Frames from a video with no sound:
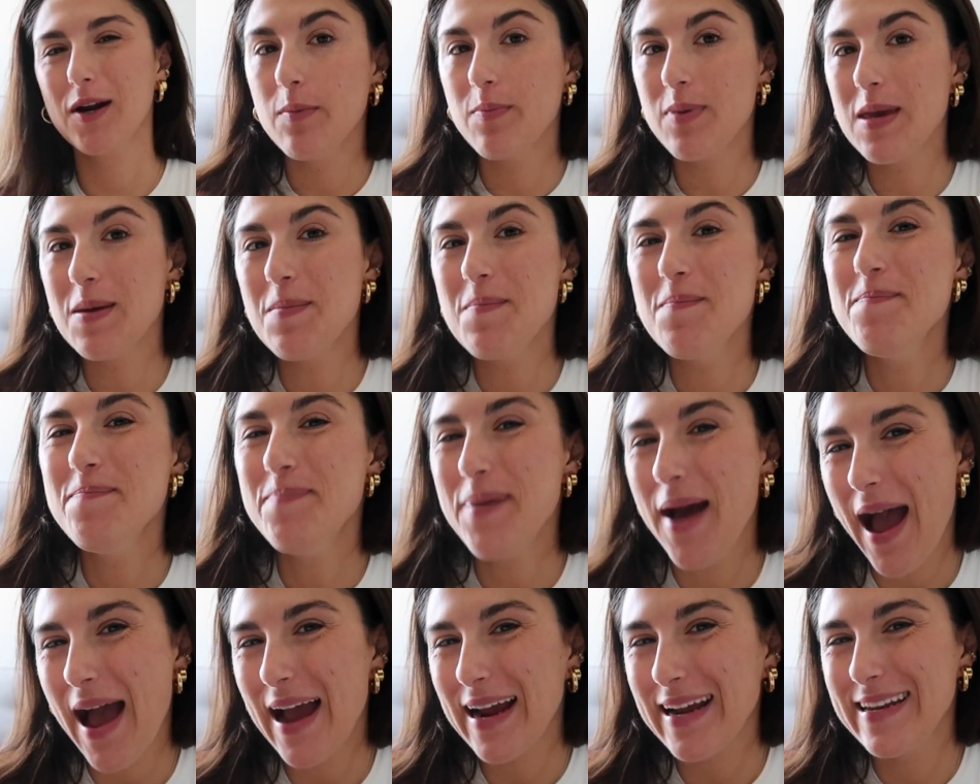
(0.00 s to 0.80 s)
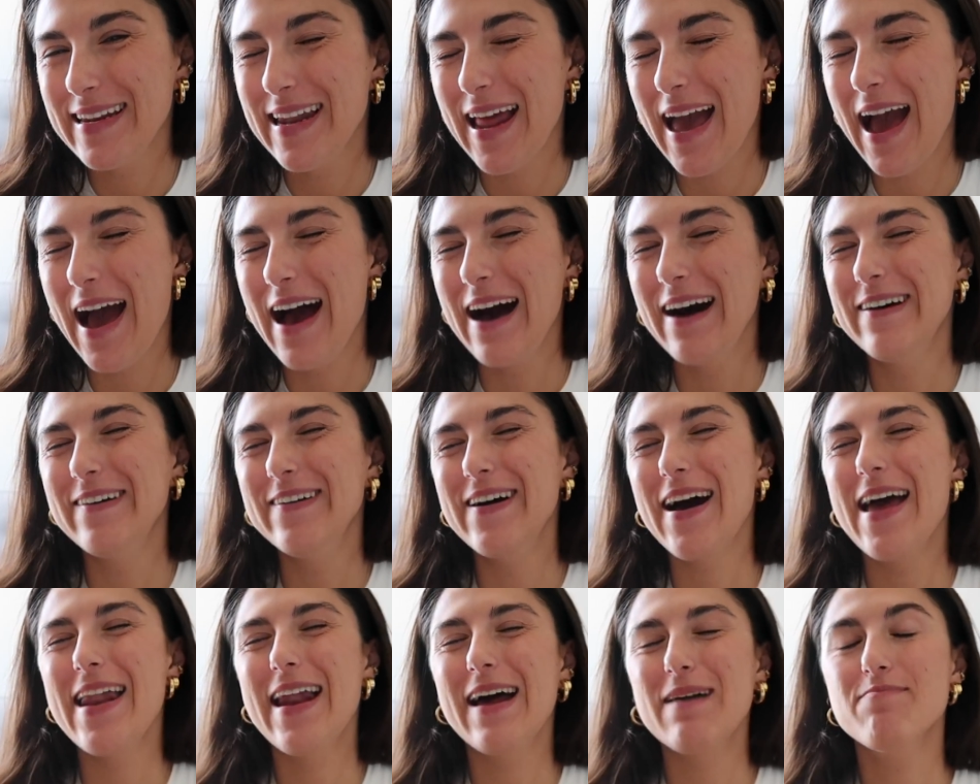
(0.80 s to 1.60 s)
It'd be back
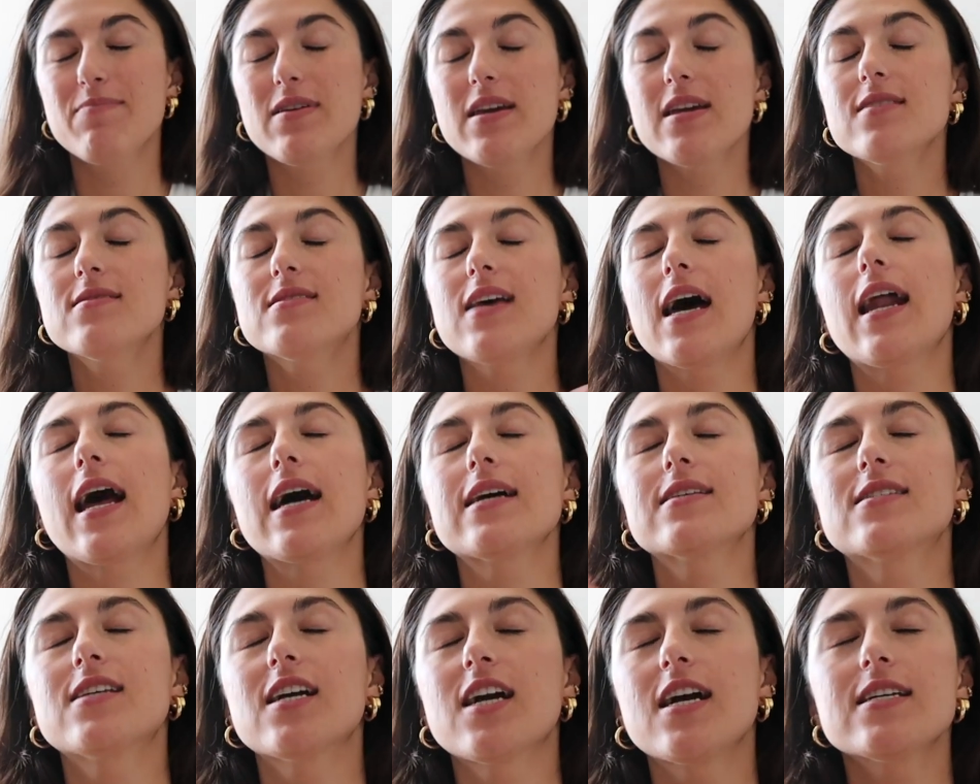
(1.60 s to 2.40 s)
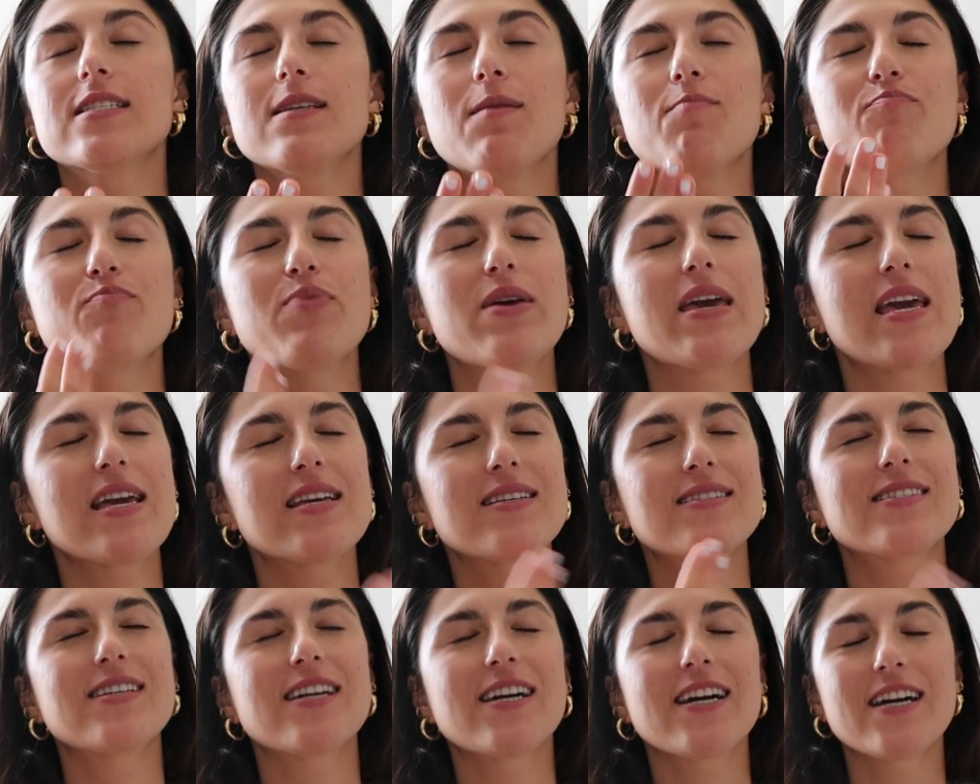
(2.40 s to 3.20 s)
now. And I'm being dead ass serious. I'm
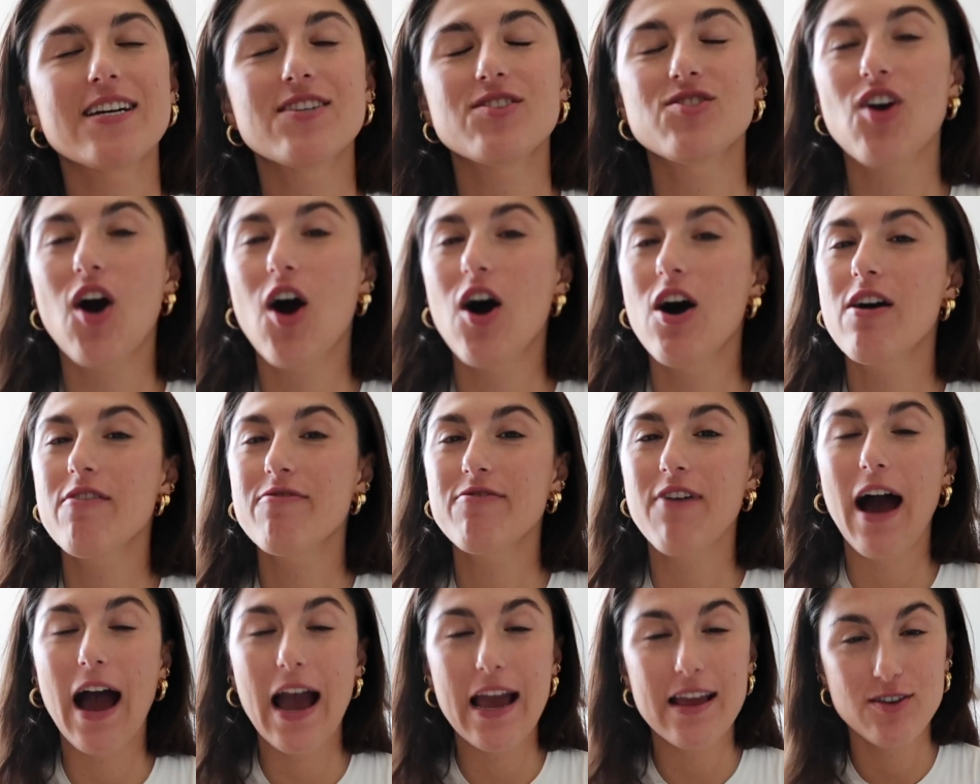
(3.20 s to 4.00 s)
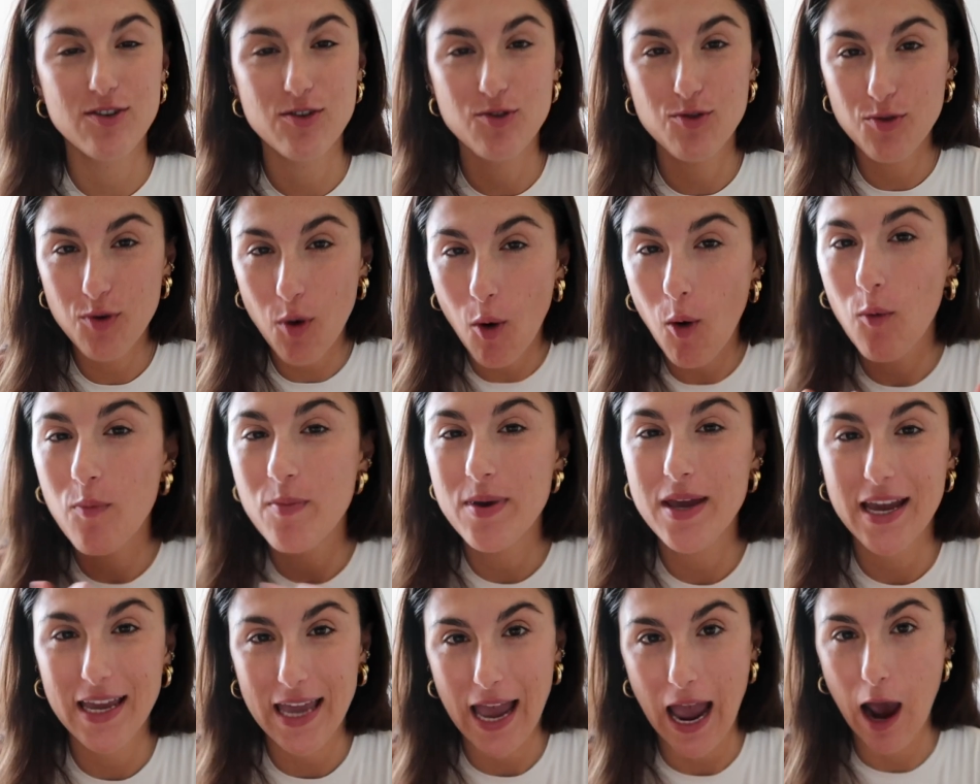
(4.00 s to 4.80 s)
being serious, y'all. If you hold
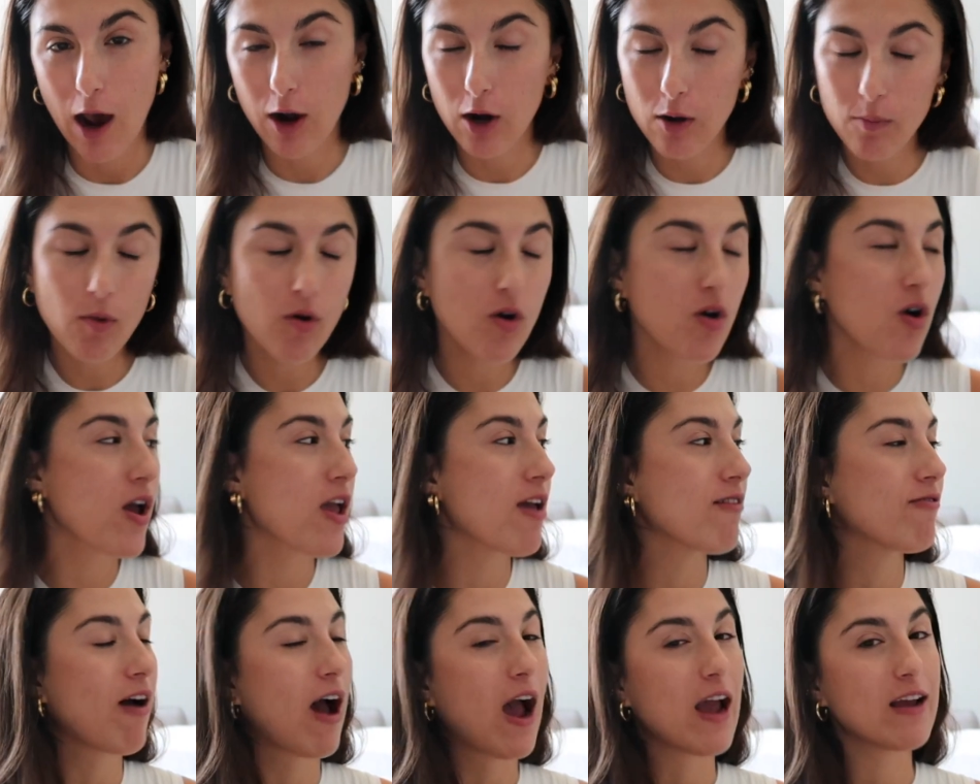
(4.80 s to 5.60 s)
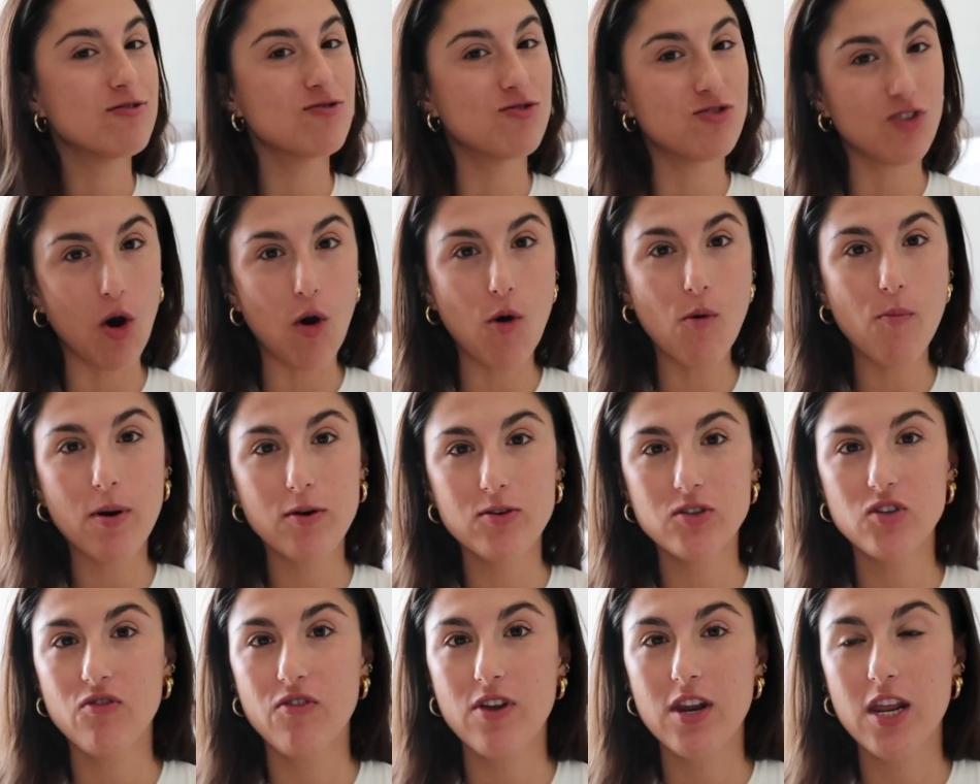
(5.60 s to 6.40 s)
me accountable, if I don't
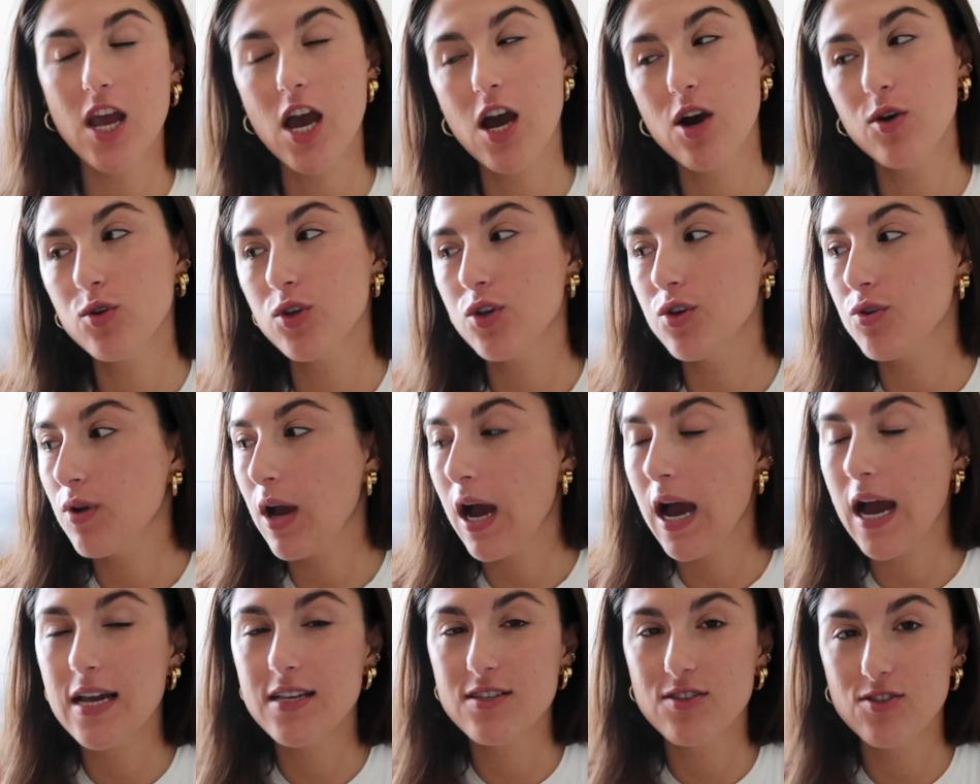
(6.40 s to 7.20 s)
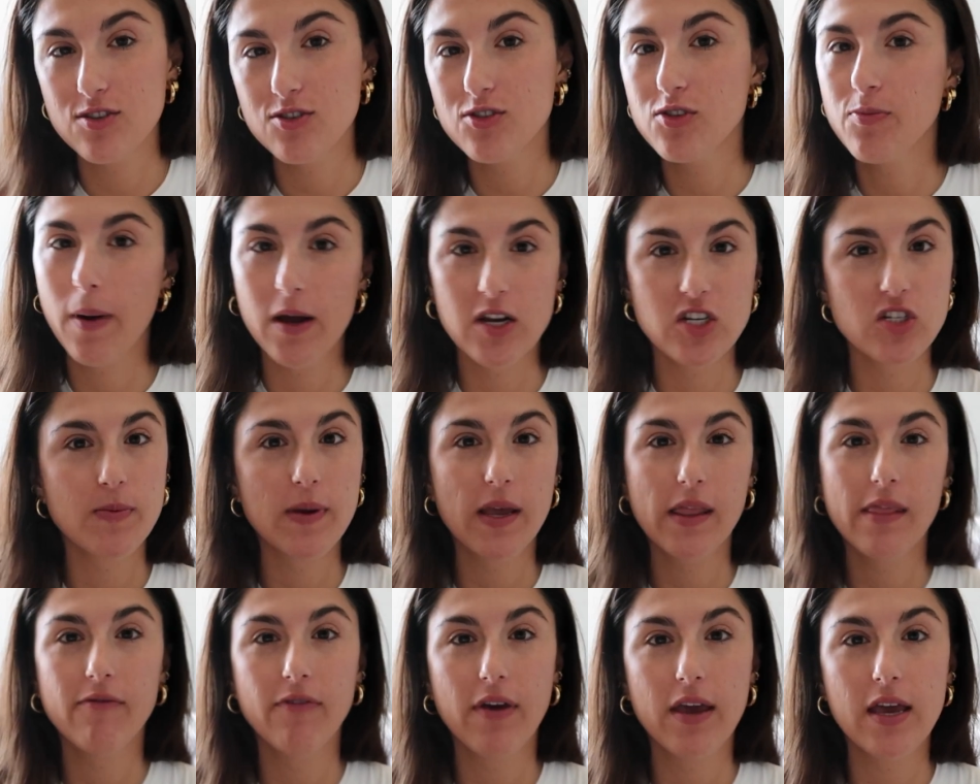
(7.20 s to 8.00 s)
post a video, you guys need to punch
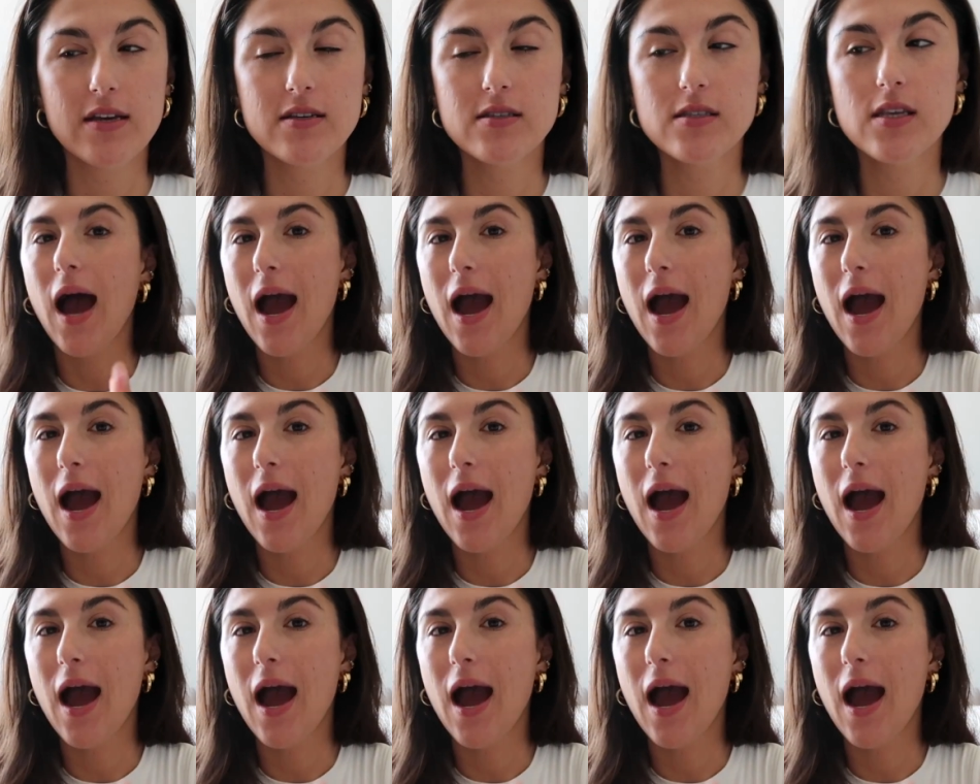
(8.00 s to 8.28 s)
me in the face.